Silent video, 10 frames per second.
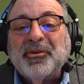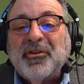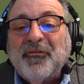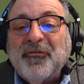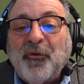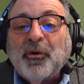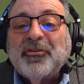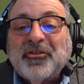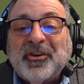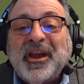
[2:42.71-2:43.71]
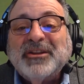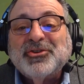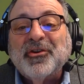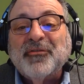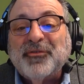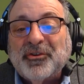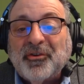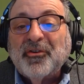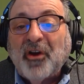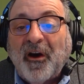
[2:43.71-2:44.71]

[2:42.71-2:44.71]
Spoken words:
but the forced nature of return to